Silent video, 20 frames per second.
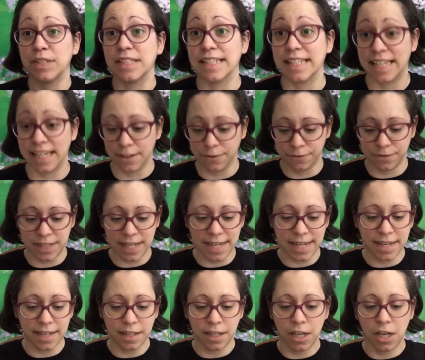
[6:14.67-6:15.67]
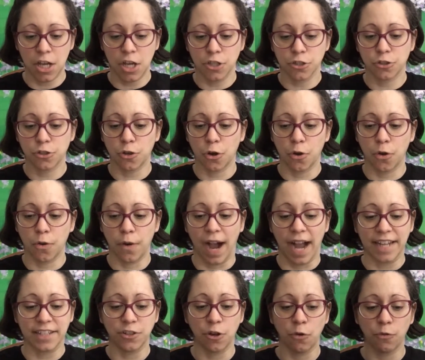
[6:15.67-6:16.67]
gifted, so
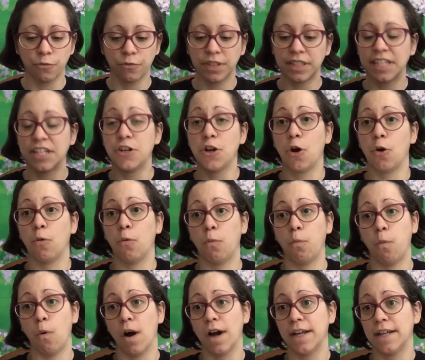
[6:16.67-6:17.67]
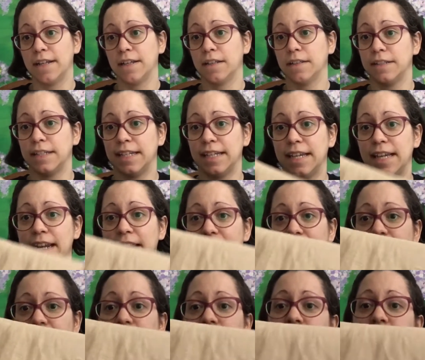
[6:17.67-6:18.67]
I don't really know what it
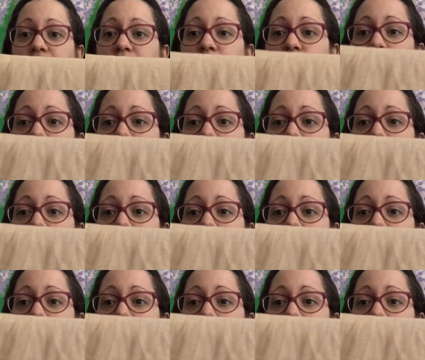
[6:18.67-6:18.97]
is. This is the